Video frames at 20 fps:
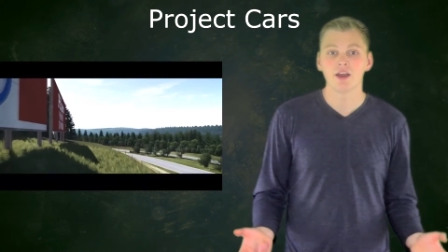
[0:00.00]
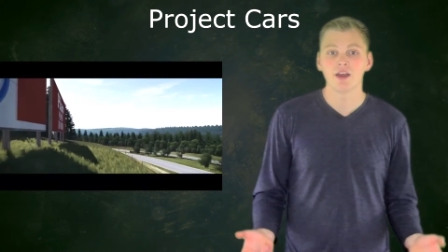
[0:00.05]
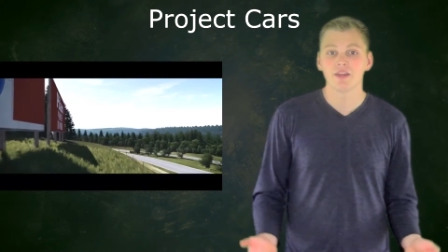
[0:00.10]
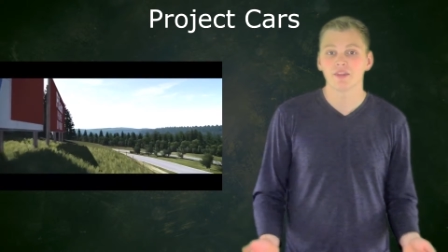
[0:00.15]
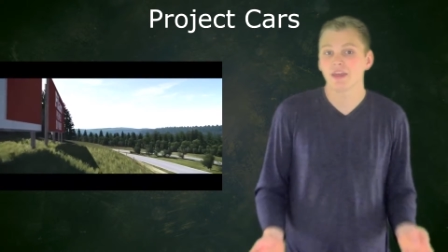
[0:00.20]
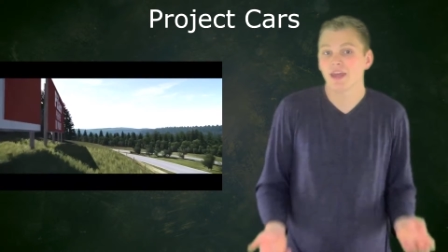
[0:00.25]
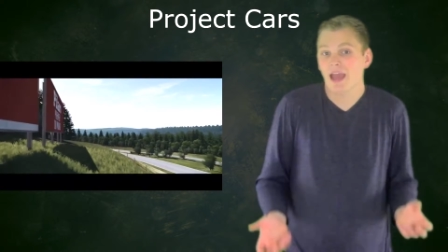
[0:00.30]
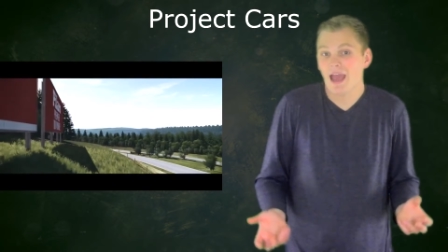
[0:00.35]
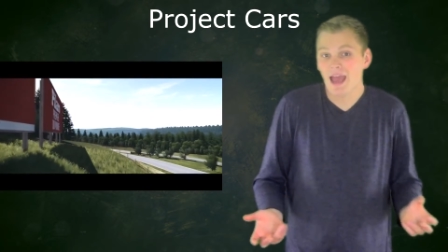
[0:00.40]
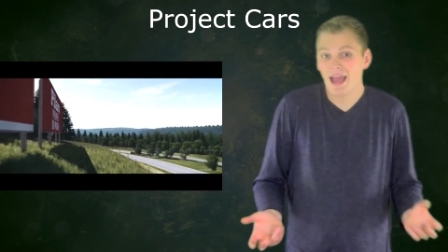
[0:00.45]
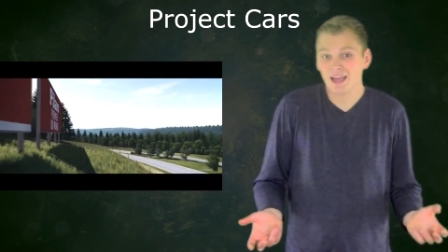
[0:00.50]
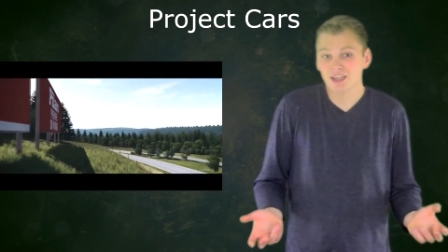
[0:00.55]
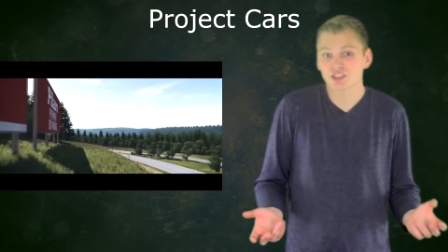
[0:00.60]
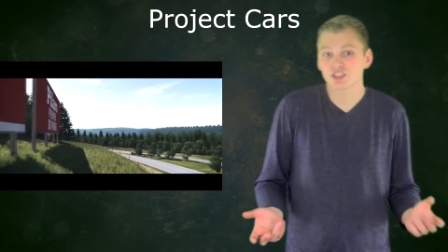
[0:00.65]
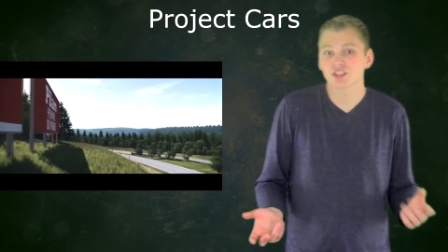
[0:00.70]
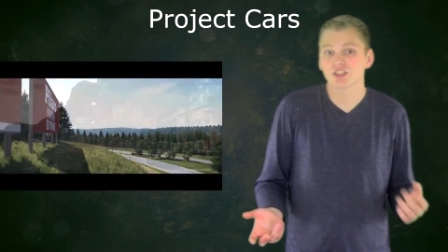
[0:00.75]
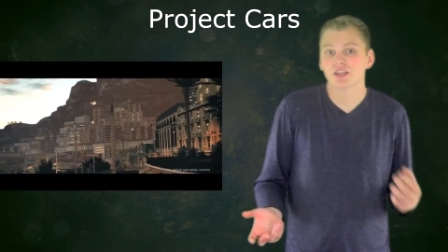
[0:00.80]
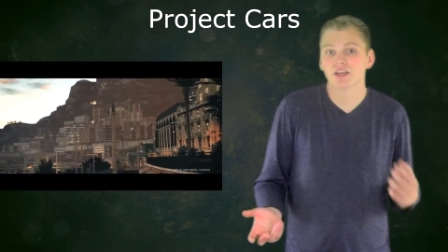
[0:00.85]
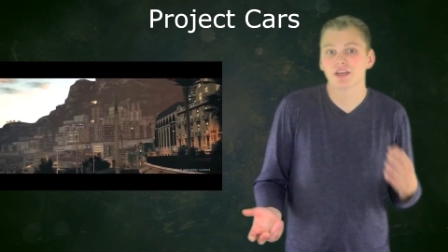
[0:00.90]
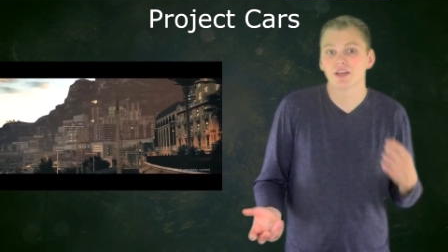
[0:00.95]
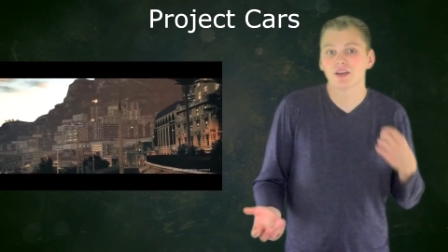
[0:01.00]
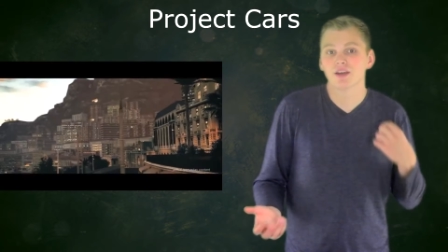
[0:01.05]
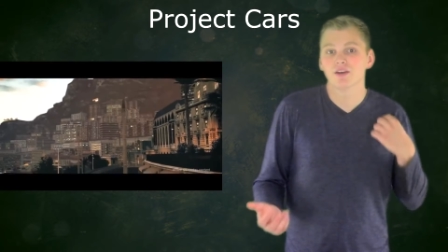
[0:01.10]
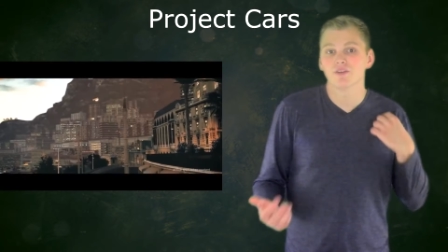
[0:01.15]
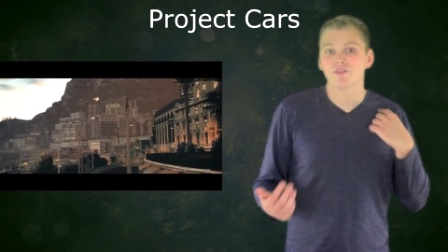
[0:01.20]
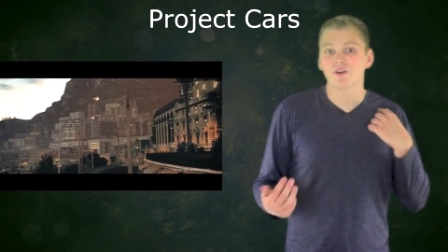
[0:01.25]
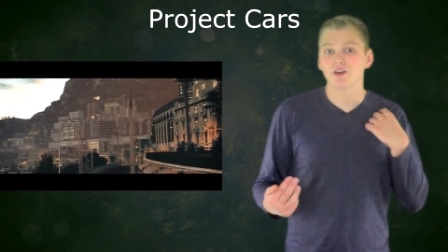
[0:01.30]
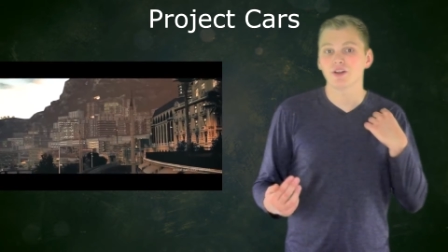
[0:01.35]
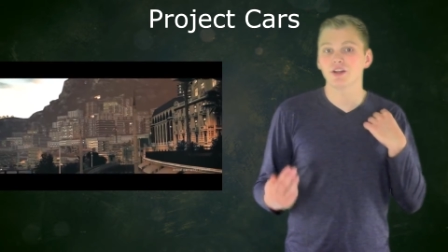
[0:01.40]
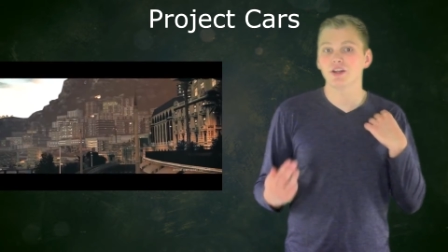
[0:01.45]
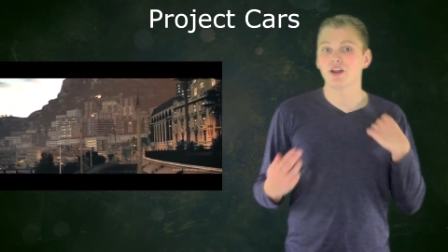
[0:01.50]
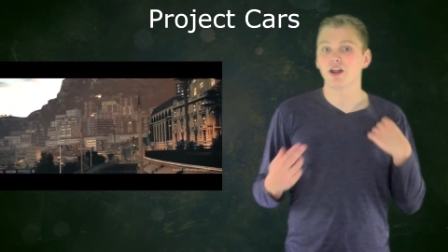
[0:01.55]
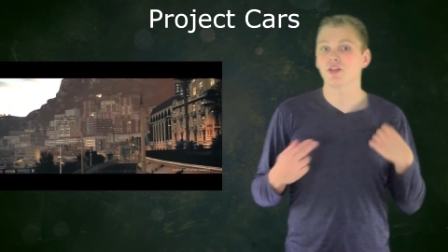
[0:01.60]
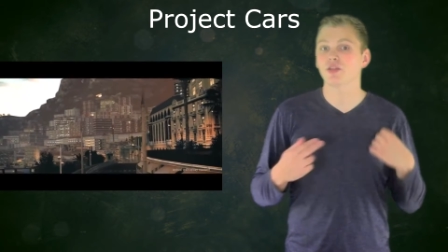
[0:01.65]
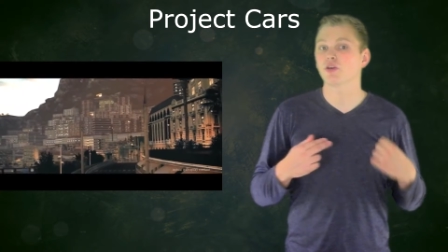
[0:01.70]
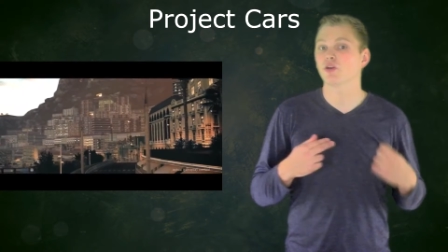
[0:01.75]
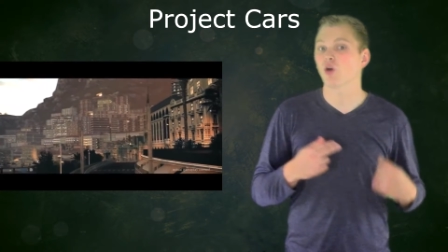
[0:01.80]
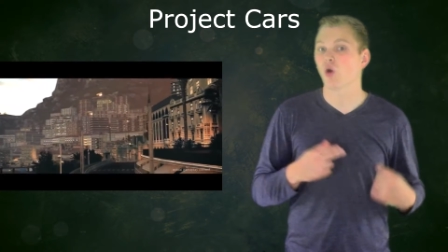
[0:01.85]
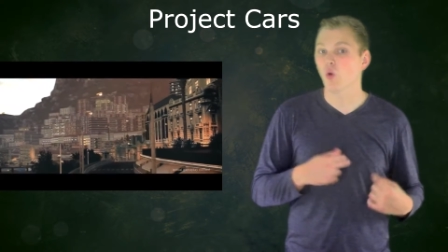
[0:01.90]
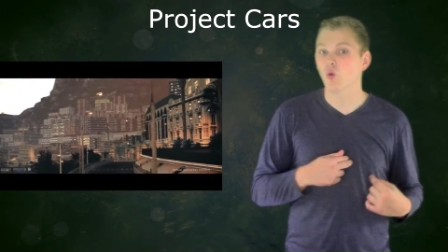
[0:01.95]
They actually funded it on
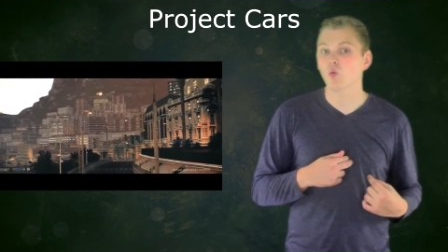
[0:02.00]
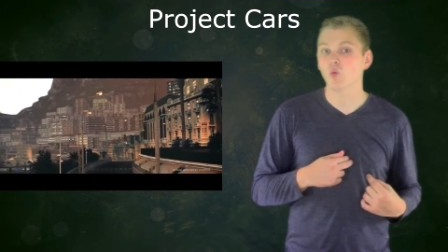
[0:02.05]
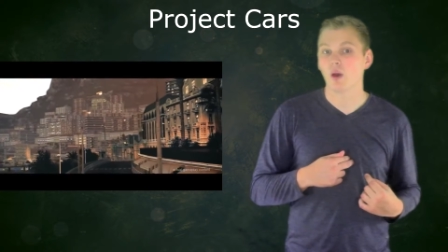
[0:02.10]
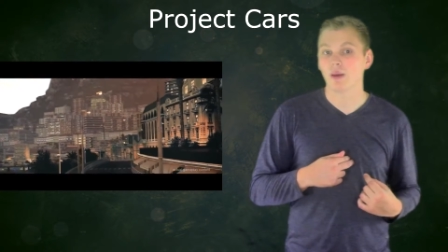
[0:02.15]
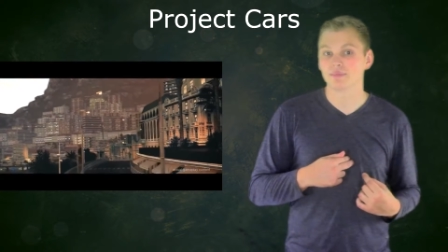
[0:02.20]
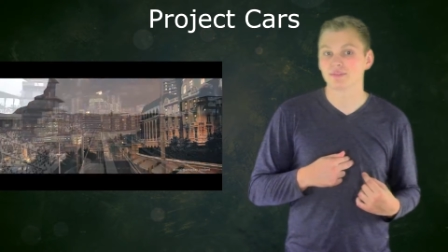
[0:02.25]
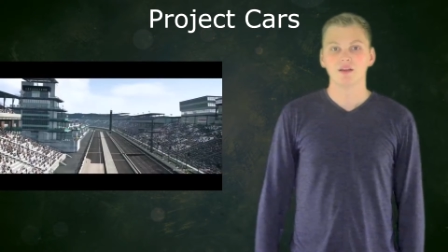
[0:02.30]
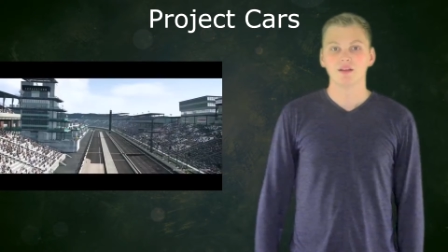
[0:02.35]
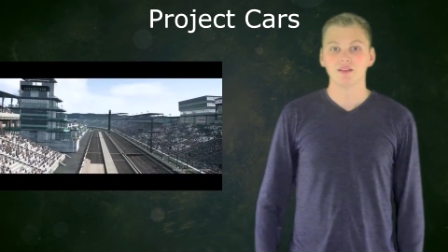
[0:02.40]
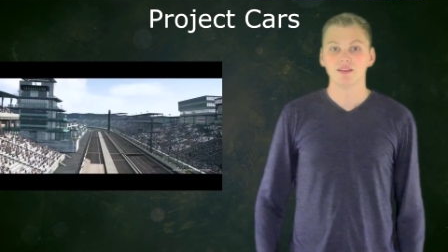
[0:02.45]
their own website.